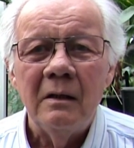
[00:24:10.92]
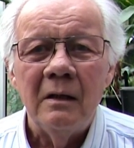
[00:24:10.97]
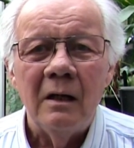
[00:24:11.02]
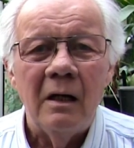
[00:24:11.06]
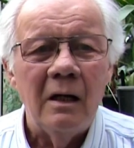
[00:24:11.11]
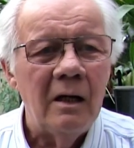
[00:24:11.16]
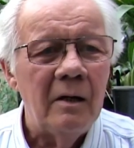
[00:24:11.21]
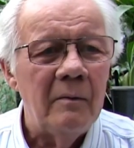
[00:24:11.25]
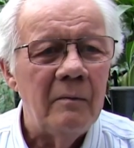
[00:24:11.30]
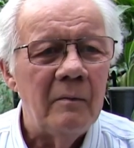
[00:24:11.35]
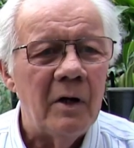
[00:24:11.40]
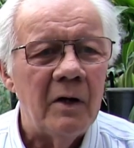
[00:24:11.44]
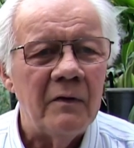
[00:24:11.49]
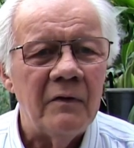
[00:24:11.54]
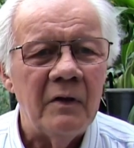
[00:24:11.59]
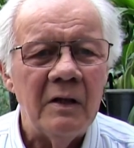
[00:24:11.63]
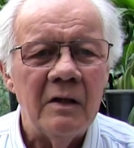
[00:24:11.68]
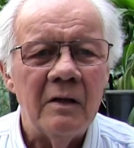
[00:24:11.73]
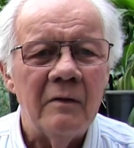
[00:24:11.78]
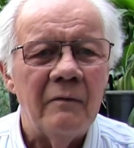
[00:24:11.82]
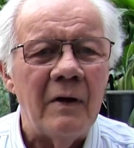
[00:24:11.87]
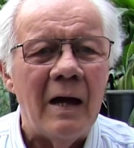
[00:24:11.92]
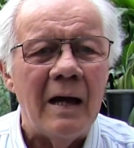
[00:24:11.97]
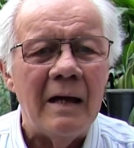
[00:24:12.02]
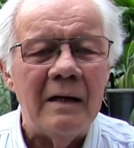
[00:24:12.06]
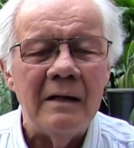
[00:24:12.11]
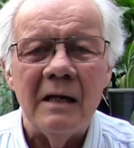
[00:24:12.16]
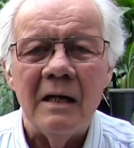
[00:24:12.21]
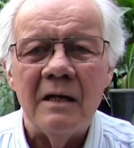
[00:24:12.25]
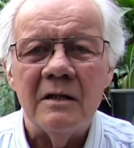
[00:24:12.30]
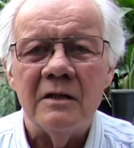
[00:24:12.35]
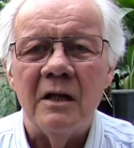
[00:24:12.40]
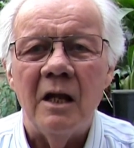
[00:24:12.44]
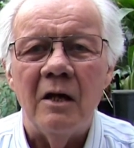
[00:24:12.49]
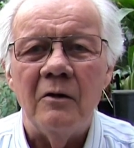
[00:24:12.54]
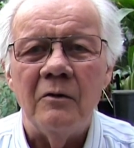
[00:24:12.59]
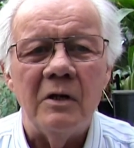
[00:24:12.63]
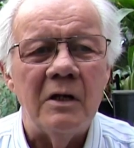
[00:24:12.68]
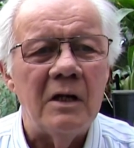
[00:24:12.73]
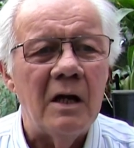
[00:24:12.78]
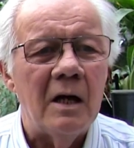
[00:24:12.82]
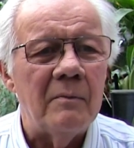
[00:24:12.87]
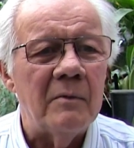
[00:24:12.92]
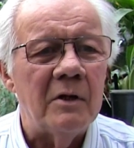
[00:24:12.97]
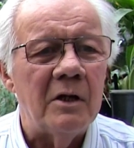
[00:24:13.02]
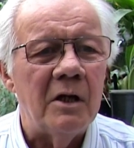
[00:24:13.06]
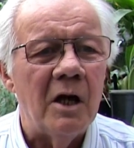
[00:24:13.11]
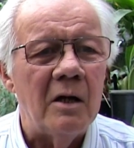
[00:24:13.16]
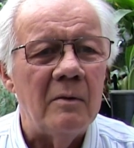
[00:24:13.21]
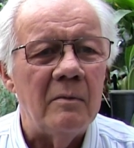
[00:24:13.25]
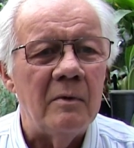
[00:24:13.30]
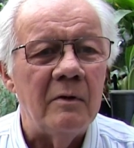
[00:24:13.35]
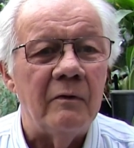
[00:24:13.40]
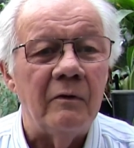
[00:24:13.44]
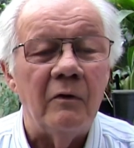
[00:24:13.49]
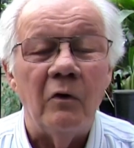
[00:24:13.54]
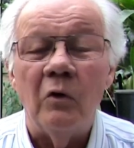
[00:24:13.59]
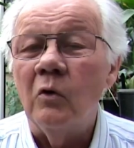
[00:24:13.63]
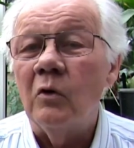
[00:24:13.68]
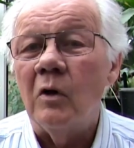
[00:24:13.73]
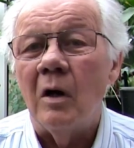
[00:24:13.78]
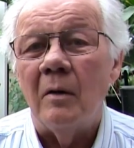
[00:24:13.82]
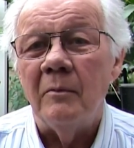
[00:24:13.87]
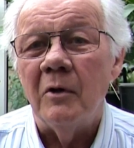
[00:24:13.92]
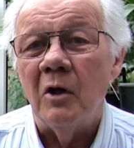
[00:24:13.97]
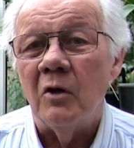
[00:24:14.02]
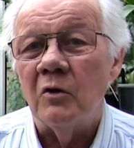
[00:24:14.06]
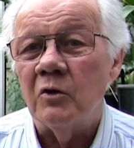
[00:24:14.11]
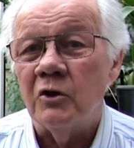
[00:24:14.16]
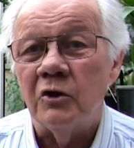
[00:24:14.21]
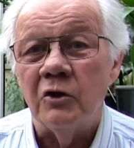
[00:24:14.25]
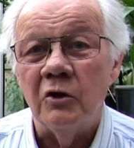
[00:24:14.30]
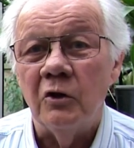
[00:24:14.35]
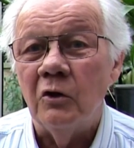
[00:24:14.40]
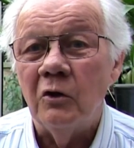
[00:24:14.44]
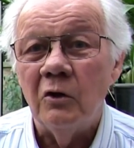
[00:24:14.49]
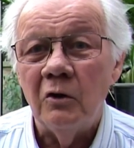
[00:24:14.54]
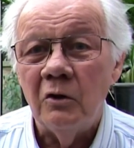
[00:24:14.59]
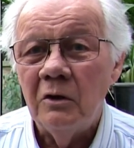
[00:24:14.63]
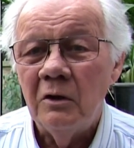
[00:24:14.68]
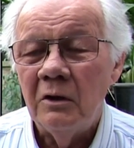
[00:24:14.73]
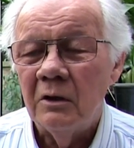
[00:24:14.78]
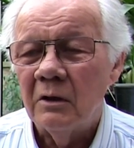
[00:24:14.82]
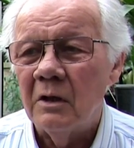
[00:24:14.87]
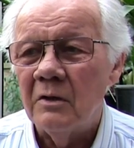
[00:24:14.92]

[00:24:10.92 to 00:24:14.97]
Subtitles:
I think the van gets loaded up the night before, I'm not sure,